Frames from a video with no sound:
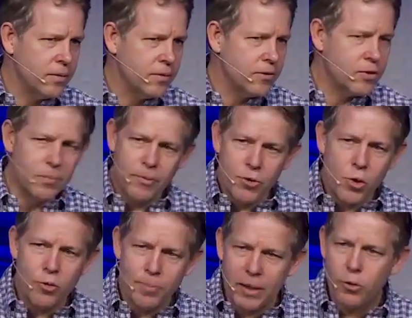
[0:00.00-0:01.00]
Some of you
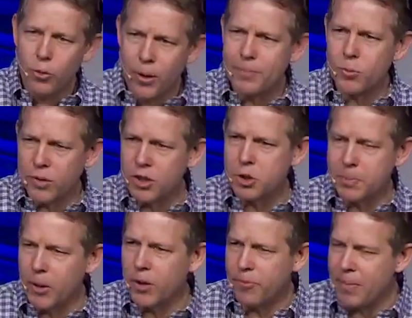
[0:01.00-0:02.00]
have been gripped with the
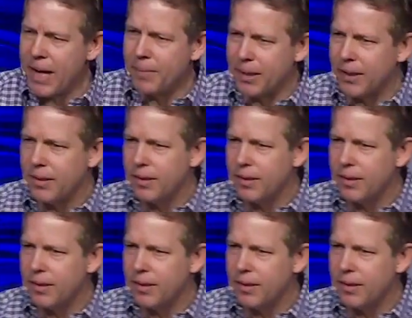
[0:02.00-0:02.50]
spirit of mammon.